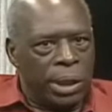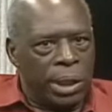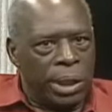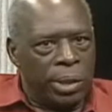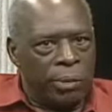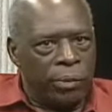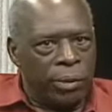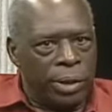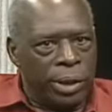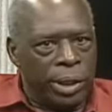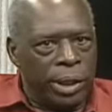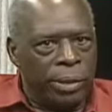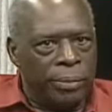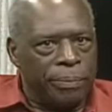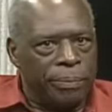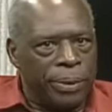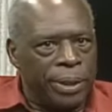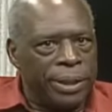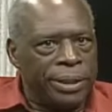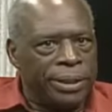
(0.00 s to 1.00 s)
Uh, where they're
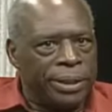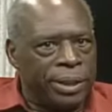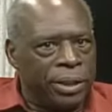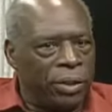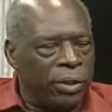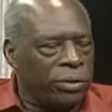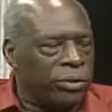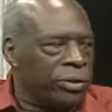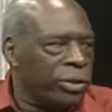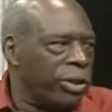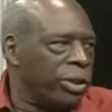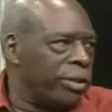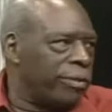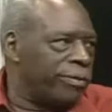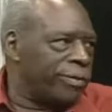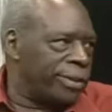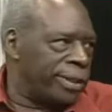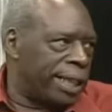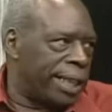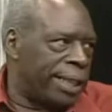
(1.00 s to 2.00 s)
placed in
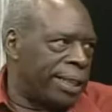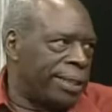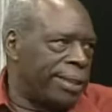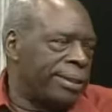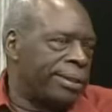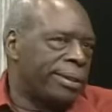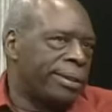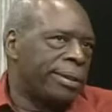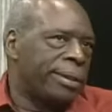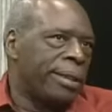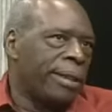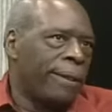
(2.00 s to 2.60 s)
alternative settings